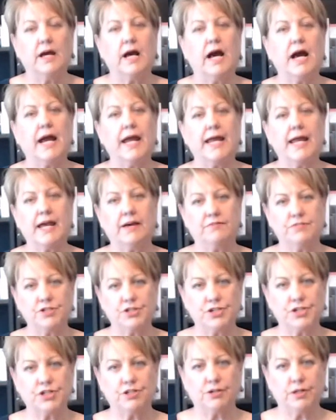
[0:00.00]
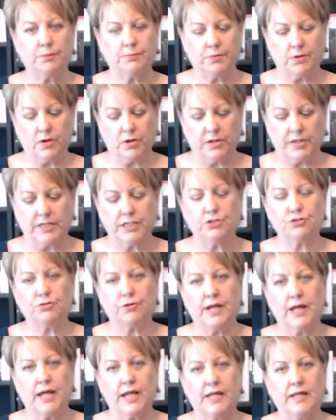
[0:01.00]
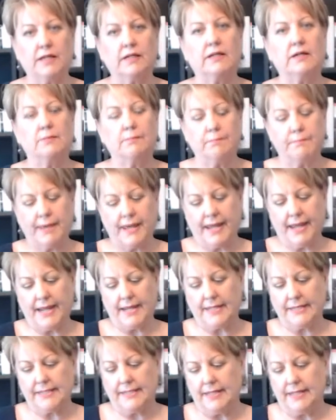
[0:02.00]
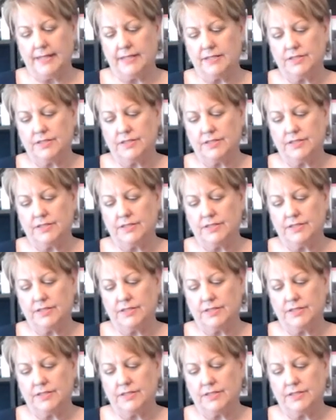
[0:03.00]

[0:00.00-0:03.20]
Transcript: I have a generic party tray made